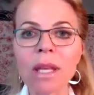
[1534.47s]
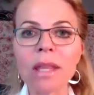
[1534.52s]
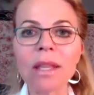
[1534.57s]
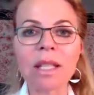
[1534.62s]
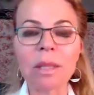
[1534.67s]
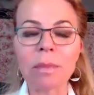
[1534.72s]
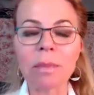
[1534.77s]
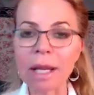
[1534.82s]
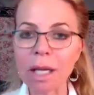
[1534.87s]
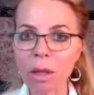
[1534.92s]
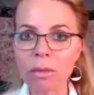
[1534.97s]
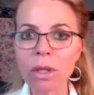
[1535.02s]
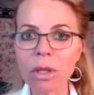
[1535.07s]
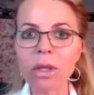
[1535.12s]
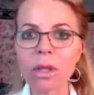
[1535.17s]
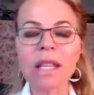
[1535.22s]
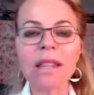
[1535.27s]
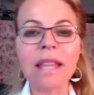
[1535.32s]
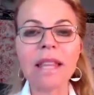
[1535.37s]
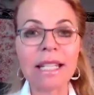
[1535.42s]
That's my
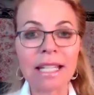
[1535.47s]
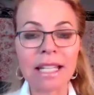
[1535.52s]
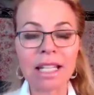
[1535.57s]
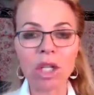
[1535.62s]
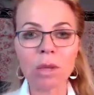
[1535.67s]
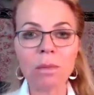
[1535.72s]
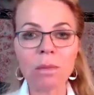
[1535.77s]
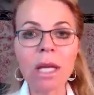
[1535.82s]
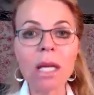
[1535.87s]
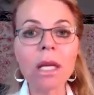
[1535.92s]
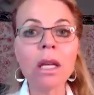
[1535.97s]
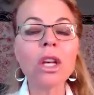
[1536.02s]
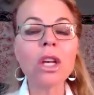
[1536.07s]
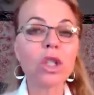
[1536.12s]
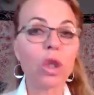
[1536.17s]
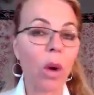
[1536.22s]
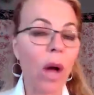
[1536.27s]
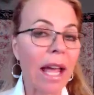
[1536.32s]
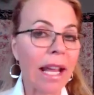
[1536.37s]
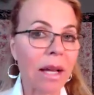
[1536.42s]
community. They teach me
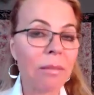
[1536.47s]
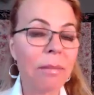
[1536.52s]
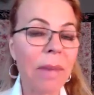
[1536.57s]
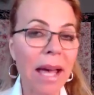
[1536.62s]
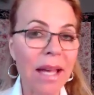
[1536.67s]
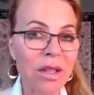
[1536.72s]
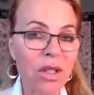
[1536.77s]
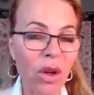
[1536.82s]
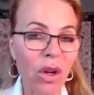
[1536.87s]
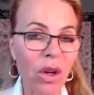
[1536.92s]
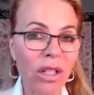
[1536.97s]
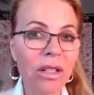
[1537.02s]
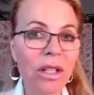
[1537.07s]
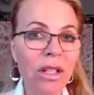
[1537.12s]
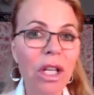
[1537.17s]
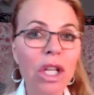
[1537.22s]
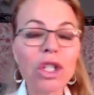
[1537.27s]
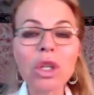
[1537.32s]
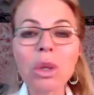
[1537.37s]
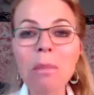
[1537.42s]
so I can pass on
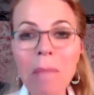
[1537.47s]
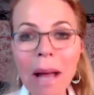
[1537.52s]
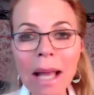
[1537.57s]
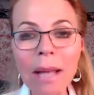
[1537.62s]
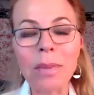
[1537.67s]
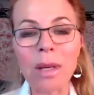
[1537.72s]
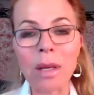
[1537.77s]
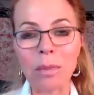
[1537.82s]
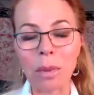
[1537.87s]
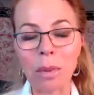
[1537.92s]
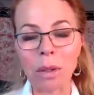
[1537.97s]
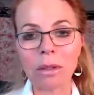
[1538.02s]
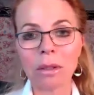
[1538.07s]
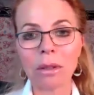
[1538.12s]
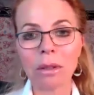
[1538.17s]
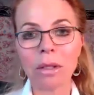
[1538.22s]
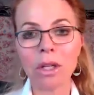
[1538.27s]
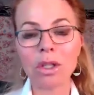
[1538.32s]
to my people.